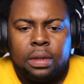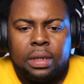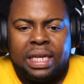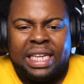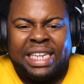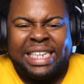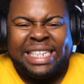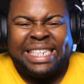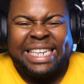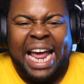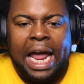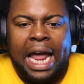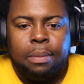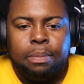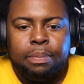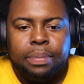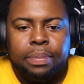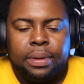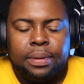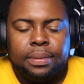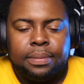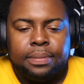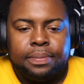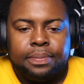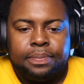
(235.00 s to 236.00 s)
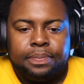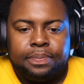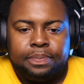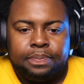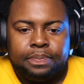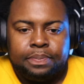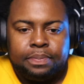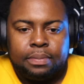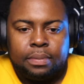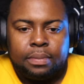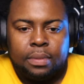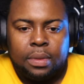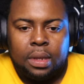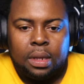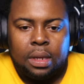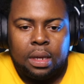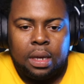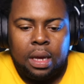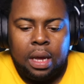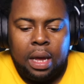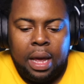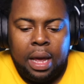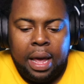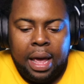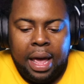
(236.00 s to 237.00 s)
Tape.
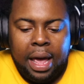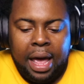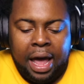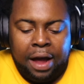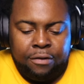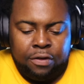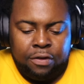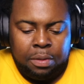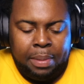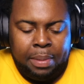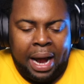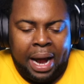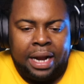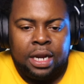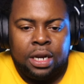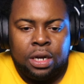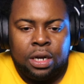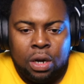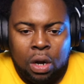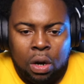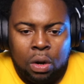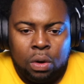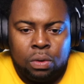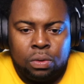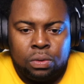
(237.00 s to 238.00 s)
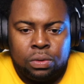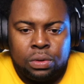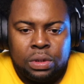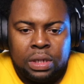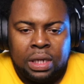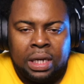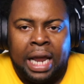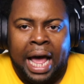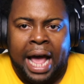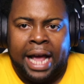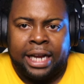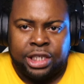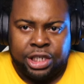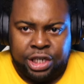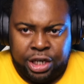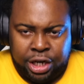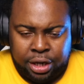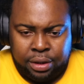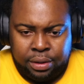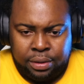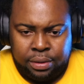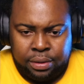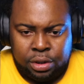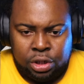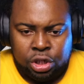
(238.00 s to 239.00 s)
Everybody knows last year,
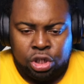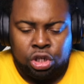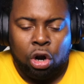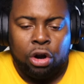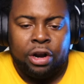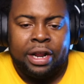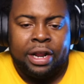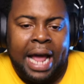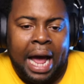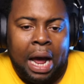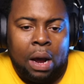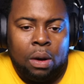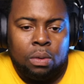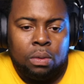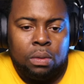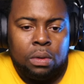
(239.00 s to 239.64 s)
starting out,